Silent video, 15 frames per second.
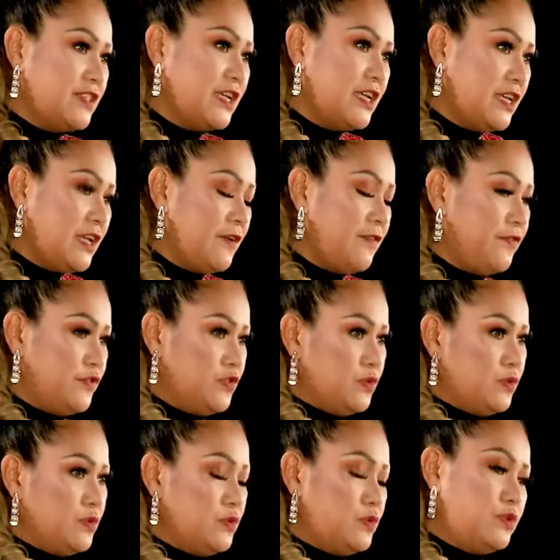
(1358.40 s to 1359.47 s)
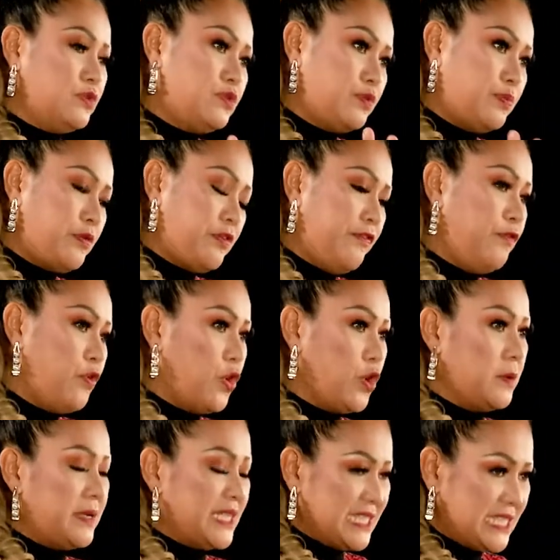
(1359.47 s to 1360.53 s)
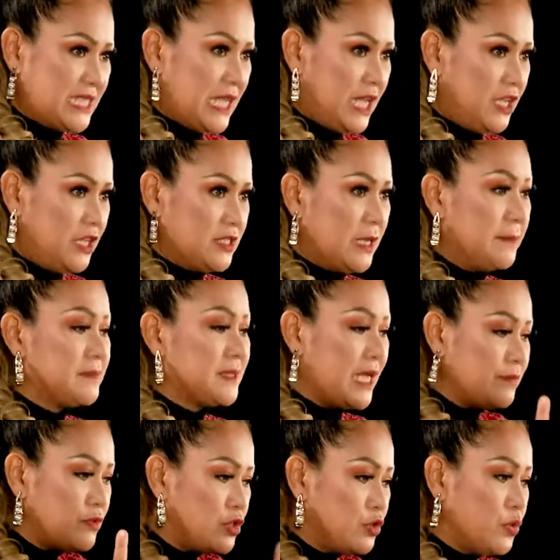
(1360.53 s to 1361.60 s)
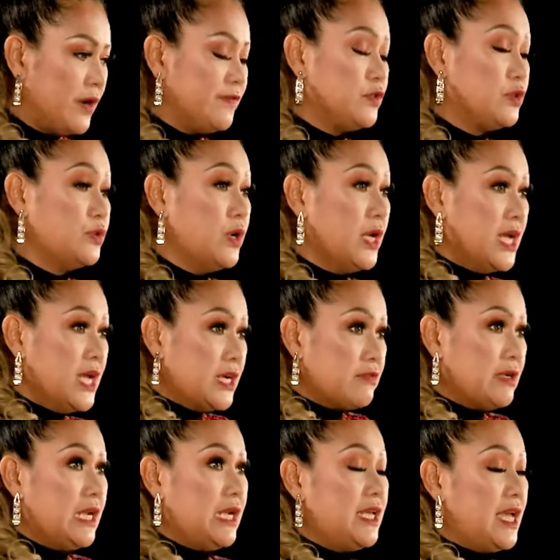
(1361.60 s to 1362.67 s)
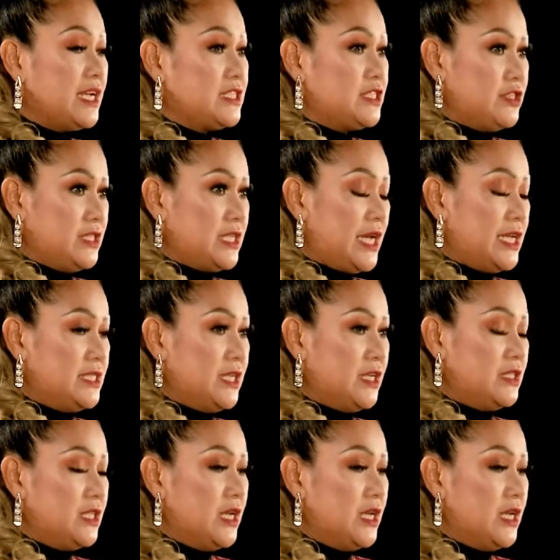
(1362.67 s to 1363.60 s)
the gift to perform and sing. Sometimes you have to really exercise it.